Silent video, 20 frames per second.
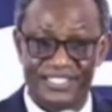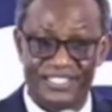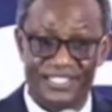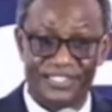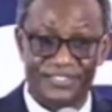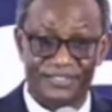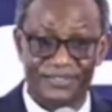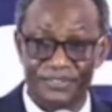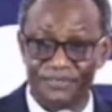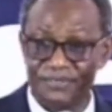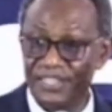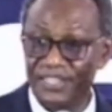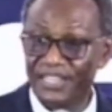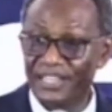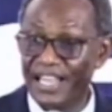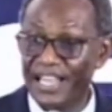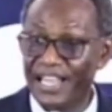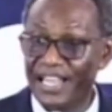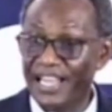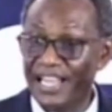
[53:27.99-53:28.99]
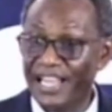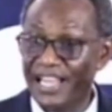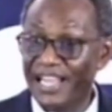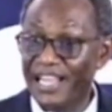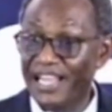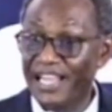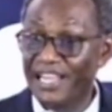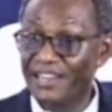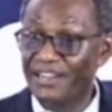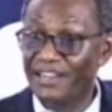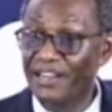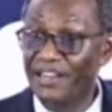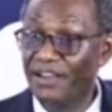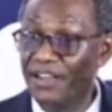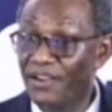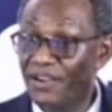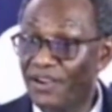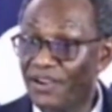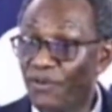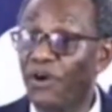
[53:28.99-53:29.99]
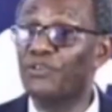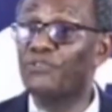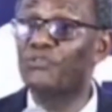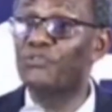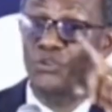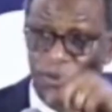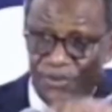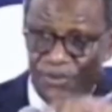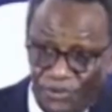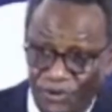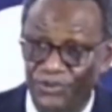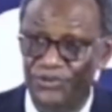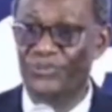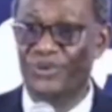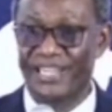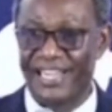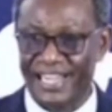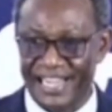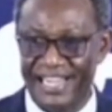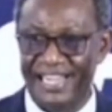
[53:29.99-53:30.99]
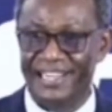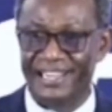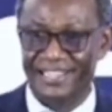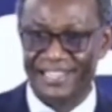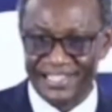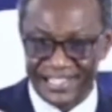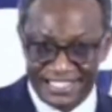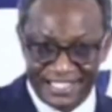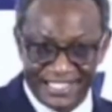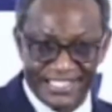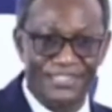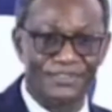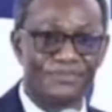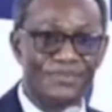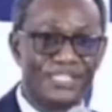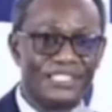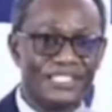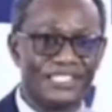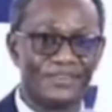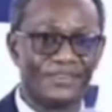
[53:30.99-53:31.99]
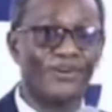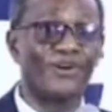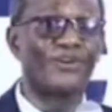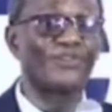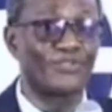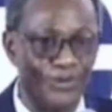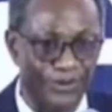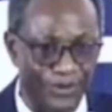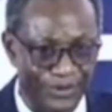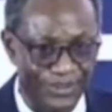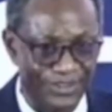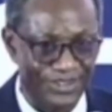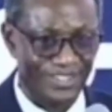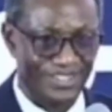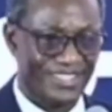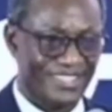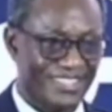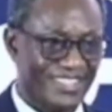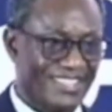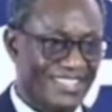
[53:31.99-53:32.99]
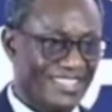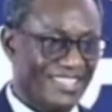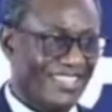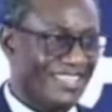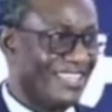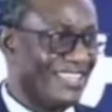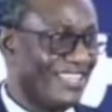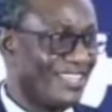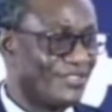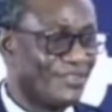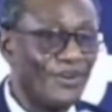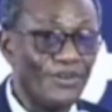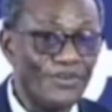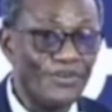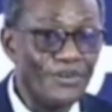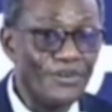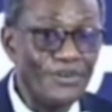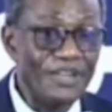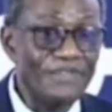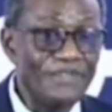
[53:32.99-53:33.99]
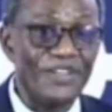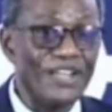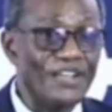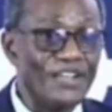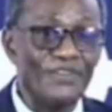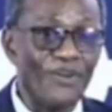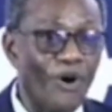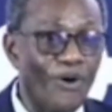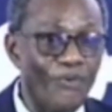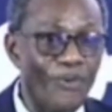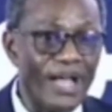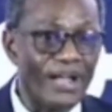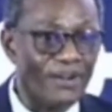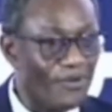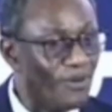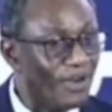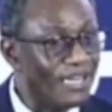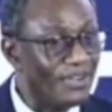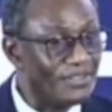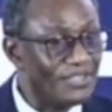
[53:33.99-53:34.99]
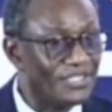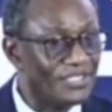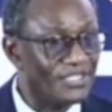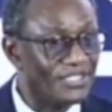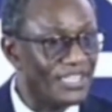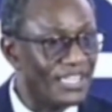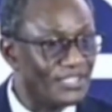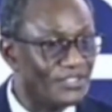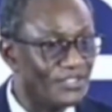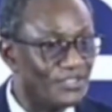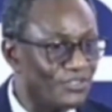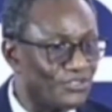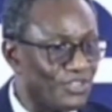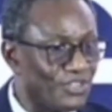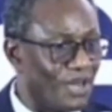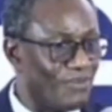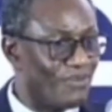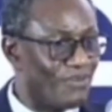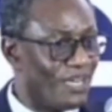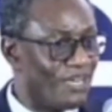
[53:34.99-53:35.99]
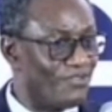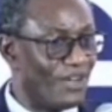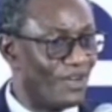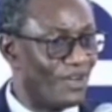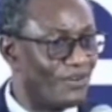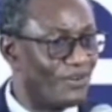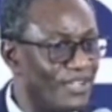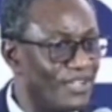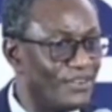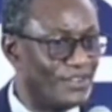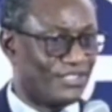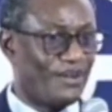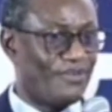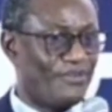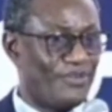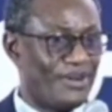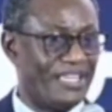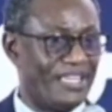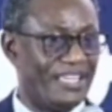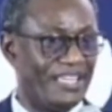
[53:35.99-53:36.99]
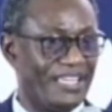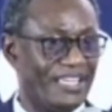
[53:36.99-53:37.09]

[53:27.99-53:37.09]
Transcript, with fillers: Excuse me, codro, codro. Uh-huh. It's in region, codro. So you even know where you went to street, your tune up when you are going somewhere.